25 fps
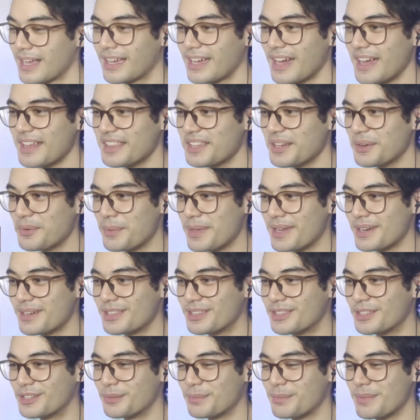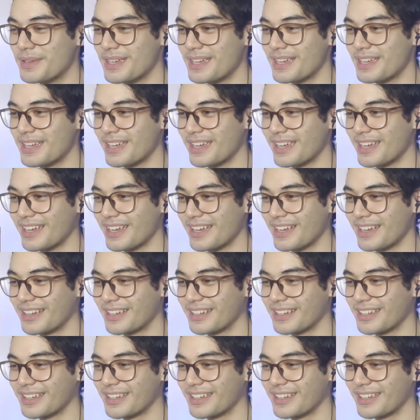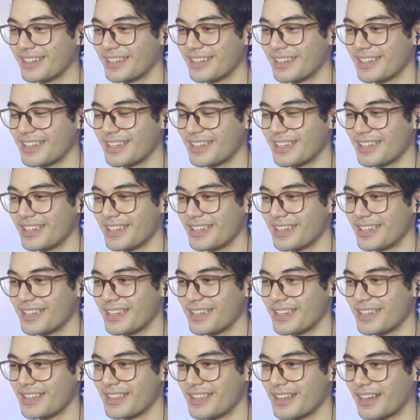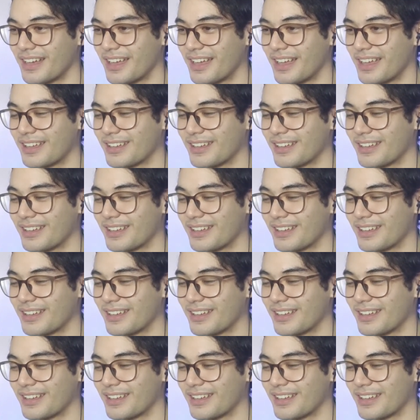Kinda weird to be in a